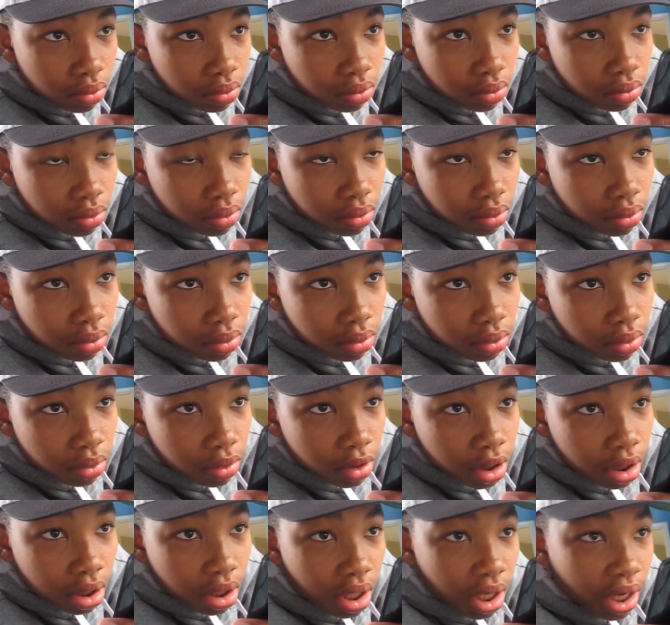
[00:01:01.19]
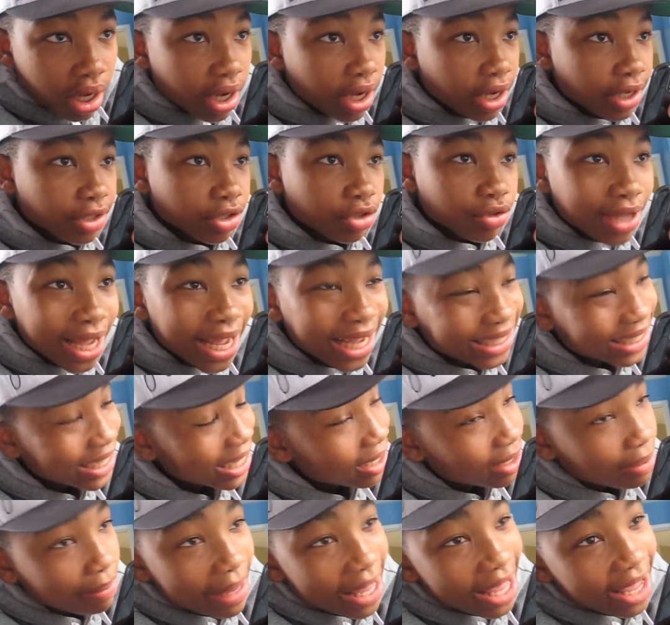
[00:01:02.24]
Yes, sir. Uh, you guys
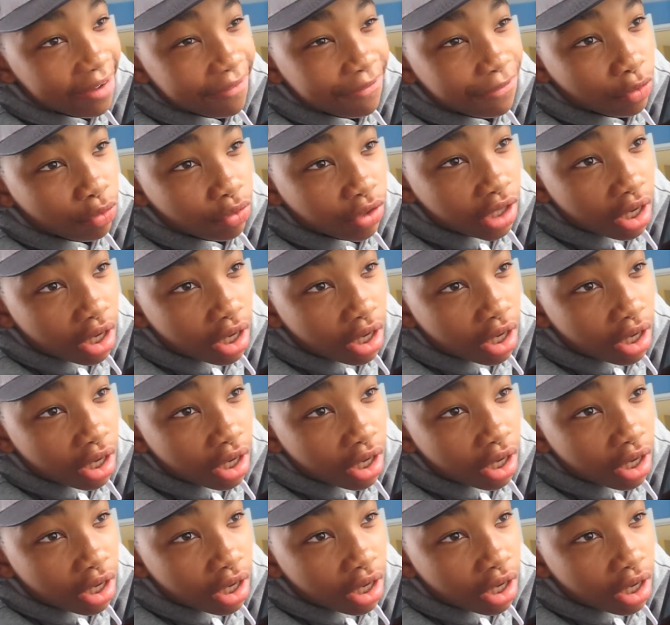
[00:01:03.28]
got some egg foo